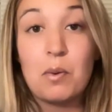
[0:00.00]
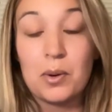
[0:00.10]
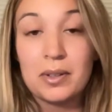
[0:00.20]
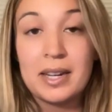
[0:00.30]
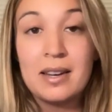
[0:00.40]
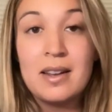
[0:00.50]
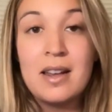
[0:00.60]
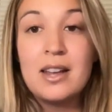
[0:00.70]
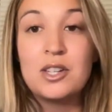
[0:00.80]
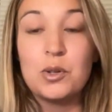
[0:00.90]
poorly
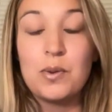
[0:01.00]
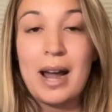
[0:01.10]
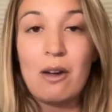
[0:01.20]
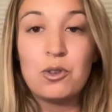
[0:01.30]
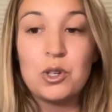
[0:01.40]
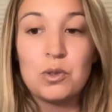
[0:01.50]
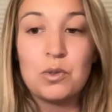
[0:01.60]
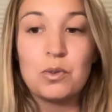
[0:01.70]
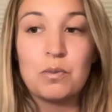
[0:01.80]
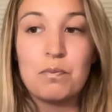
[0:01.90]
to have
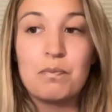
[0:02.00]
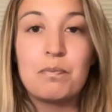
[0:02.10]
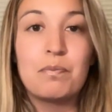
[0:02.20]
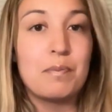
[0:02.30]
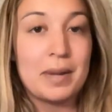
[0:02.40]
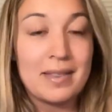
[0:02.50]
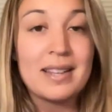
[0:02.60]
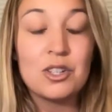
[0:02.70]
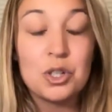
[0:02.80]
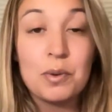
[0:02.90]
to be in
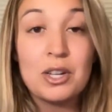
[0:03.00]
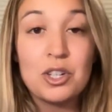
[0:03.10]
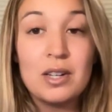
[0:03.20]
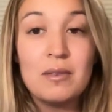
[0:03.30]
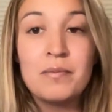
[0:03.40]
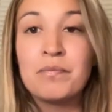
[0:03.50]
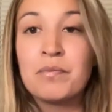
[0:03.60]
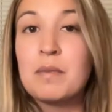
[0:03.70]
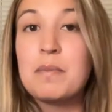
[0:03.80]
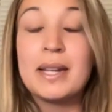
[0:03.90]
that situation,
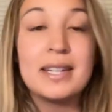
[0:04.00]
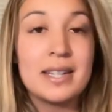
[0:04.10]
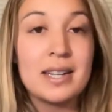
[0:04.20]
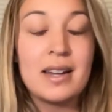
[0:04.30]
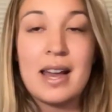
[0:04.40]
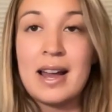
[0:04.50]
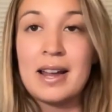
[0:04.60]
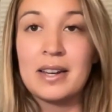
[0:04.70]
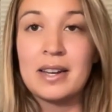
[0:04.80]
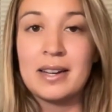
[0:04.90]
but he did.
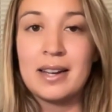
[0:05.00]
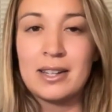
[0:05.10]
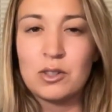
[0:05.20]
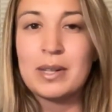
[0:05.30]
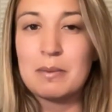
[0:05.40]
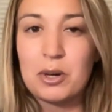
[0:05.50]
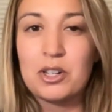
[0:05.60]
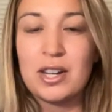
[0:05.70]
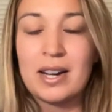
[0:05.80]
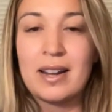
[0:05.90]
And it's always
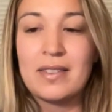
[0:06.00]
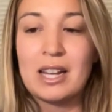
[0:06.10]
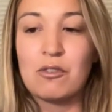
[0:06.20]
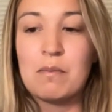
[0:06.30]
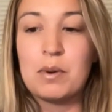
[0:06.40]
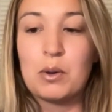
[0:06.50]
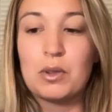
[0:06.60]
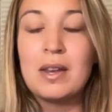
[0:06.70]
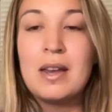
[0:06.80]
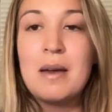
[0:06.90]
appreciated, I think, from
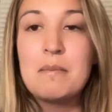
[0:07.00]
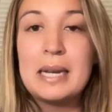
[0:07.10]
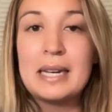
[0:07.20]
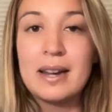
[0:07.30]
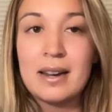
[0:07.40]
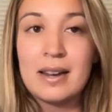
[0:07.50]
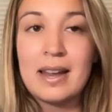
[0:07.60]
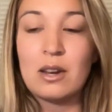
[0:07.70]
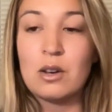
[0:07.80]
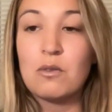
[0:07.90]
both media
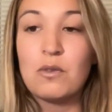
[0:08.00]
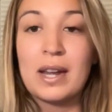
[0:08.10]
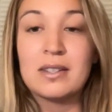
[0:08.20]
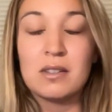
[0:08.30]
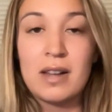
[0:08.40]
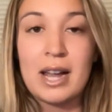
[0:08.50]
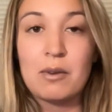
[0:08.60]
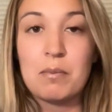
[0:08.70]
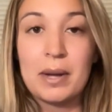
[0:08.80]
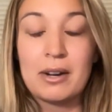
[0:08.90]
and fans alike
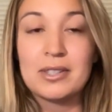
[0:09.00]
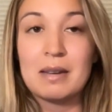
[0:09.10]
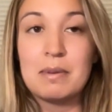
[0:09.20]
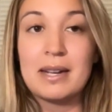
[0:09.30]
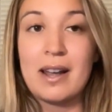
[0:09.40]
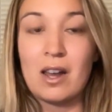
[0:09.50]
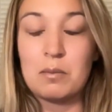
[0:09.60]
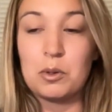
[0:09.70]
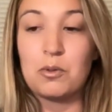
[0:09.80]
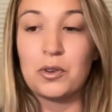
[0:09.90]
when players can be
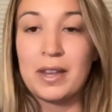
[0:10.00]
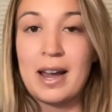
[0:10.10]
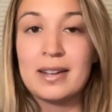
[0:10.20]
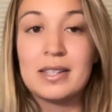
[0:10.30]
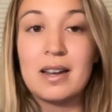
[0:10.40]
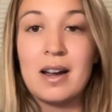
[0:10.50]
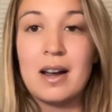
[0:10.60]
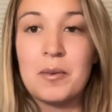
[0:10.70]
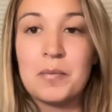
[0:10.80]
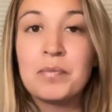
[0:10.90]
accountable for that.
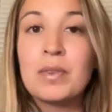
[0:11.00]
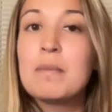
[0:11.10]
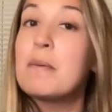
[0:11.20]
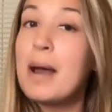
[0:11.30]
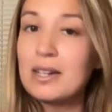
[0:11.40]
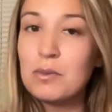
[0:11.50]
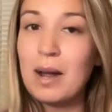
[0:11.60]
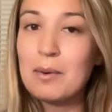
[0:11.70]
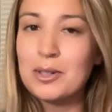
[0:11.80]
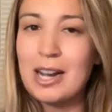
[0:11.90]
But back to
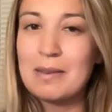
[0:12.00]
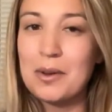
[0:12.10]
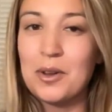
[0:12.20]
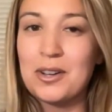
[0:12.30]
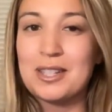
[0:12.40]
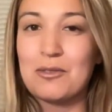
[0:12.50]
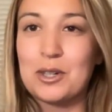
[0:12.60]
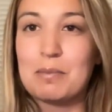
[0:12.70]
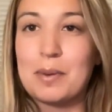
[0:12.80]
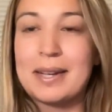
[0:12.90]
why we're talking about Lars in the
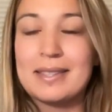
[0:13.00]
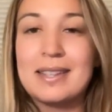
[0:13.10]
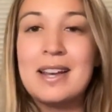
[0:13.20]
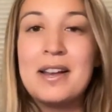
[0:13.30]
first place.